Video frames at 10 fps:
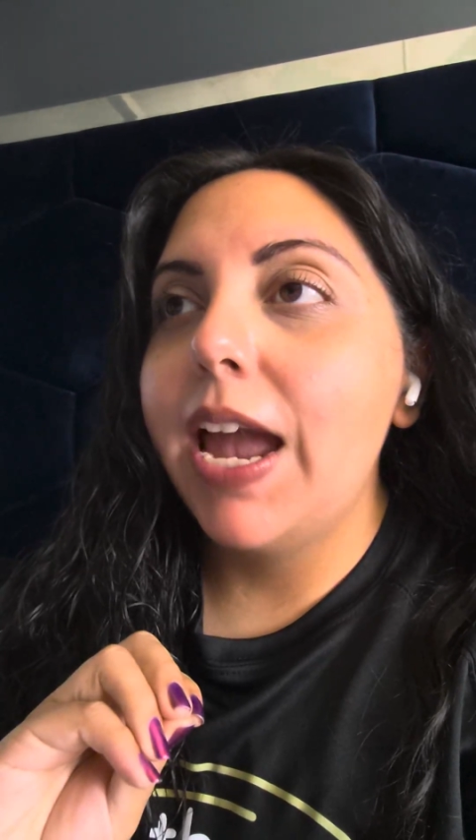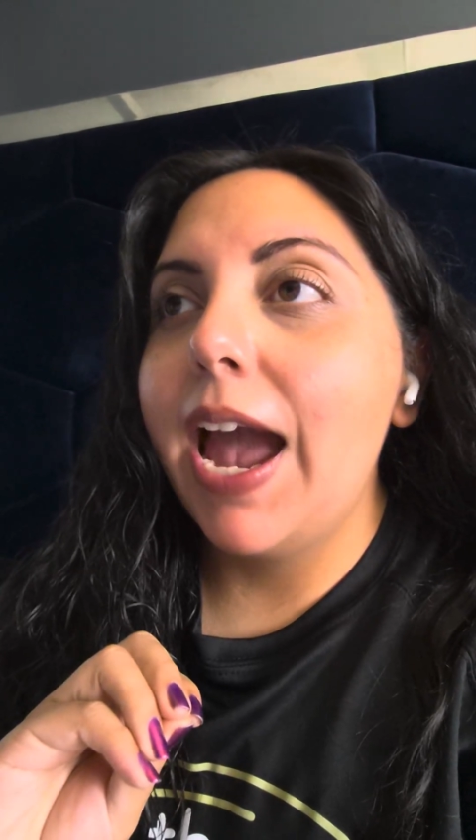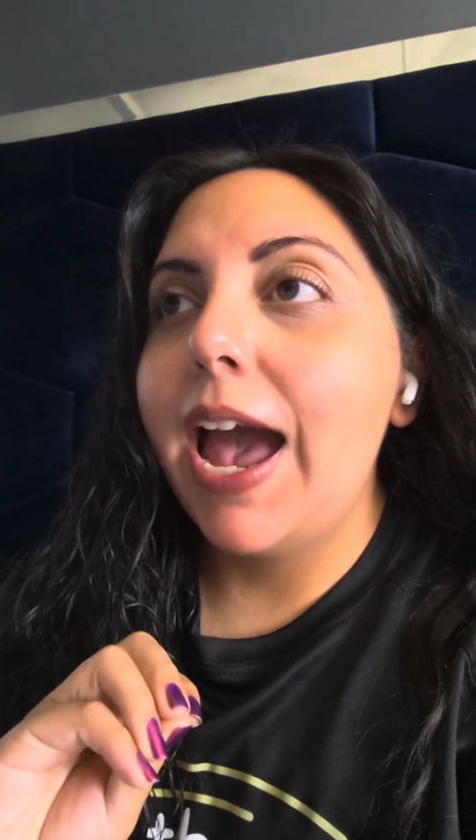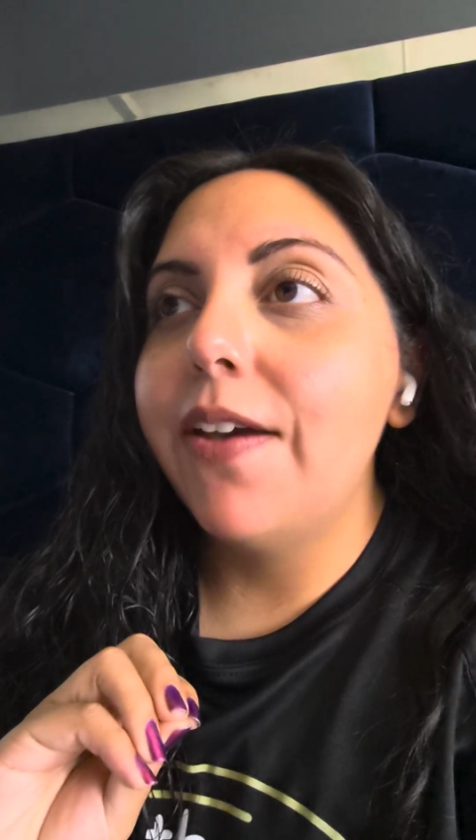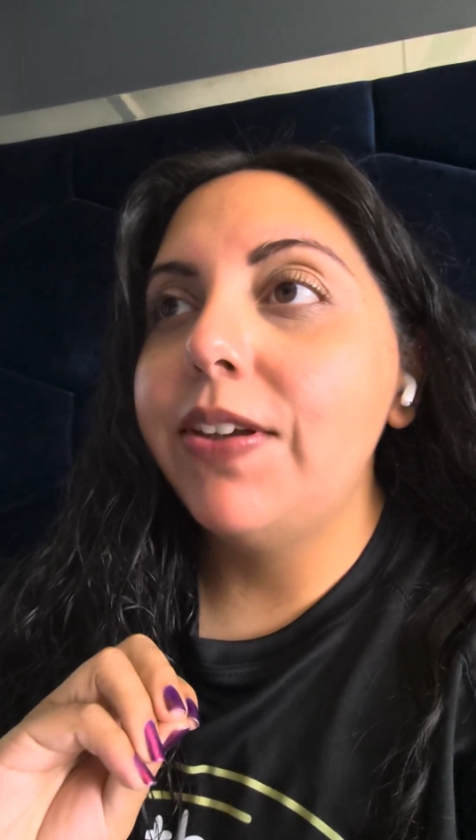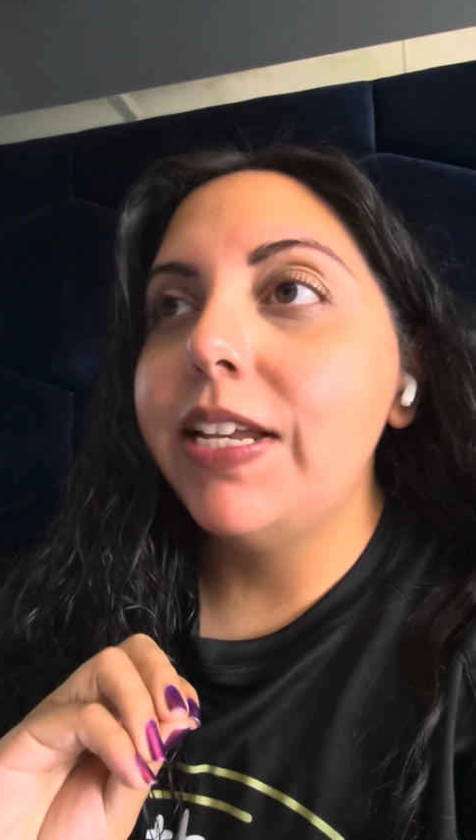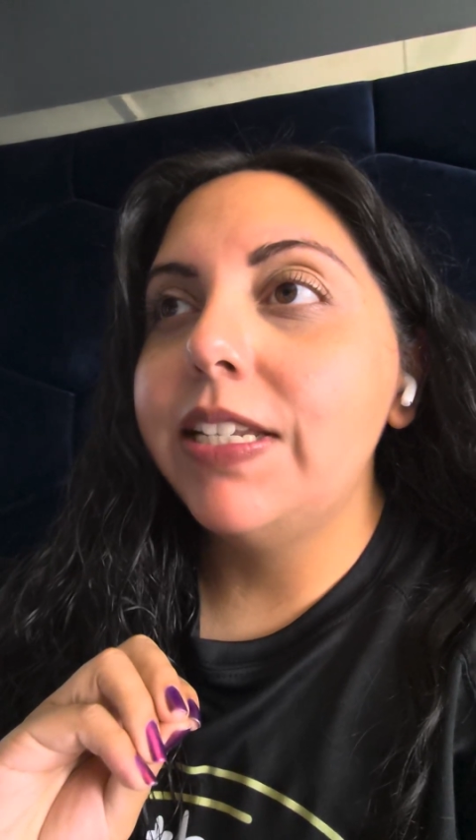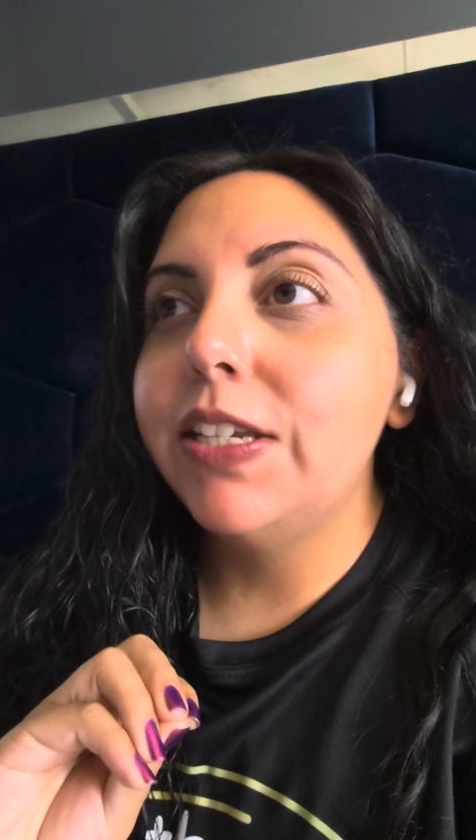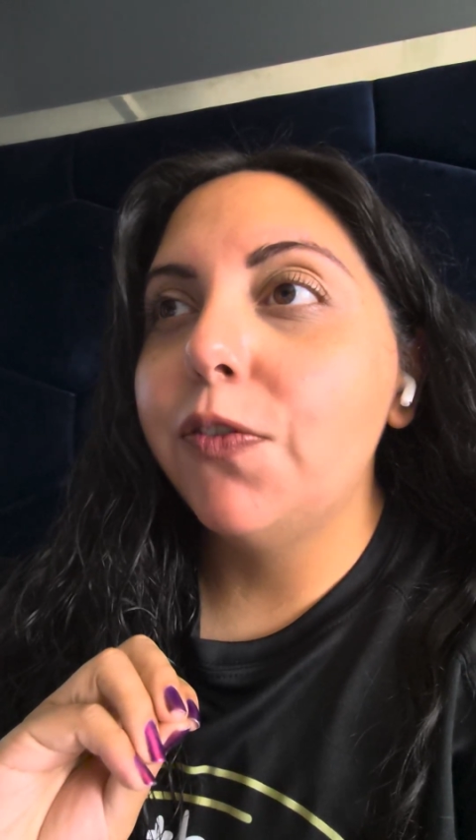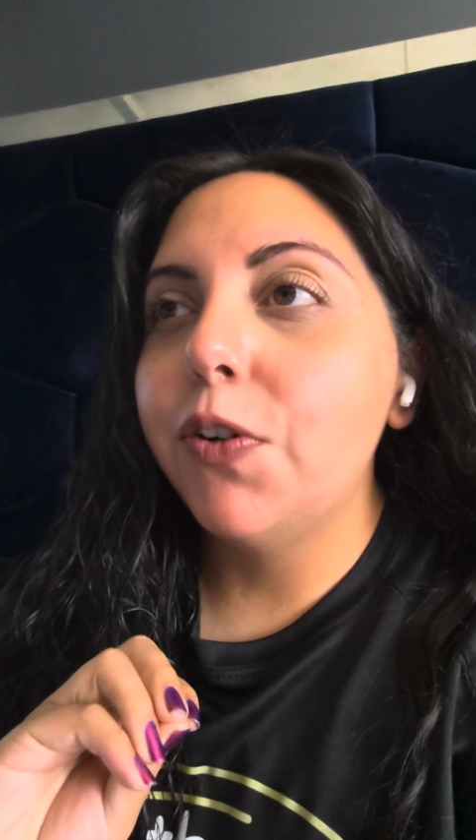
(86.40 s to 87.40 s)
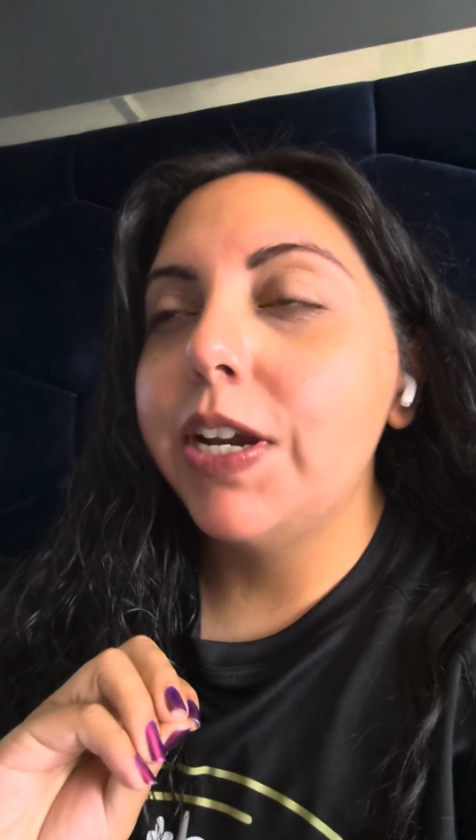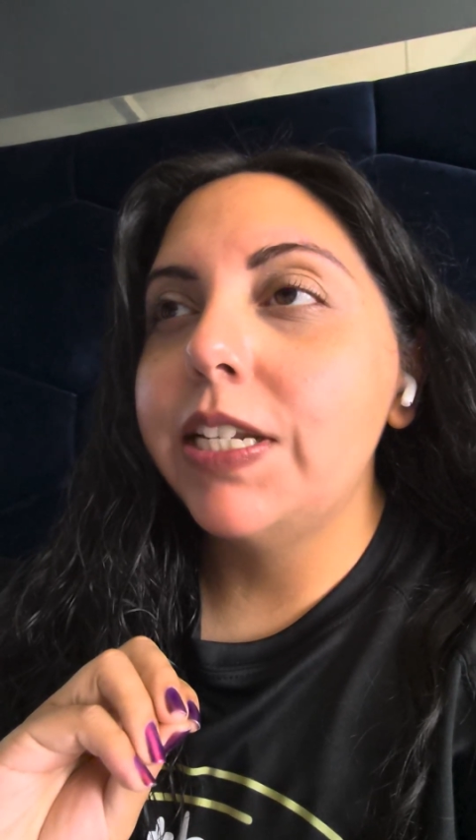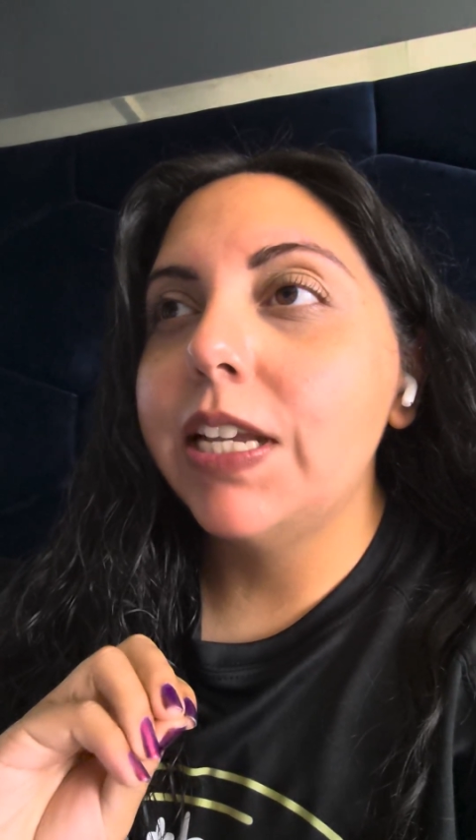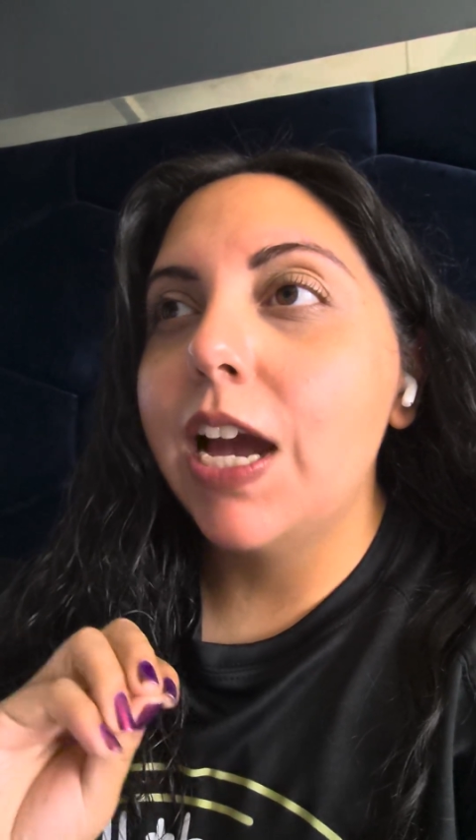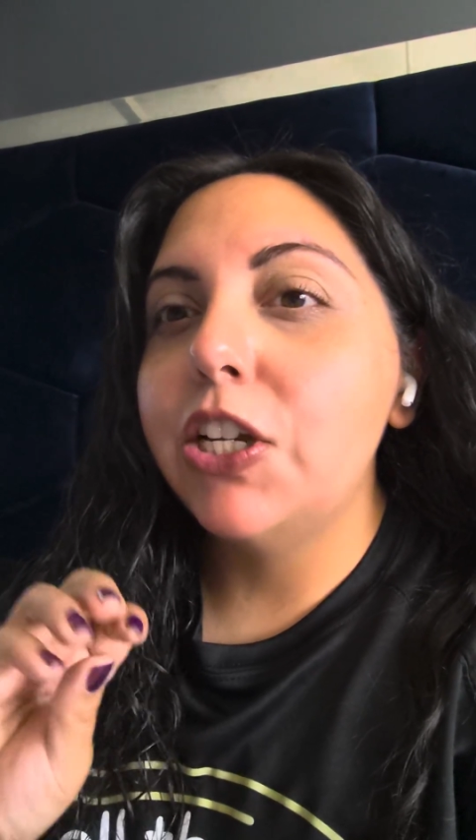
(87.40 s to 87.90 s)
having different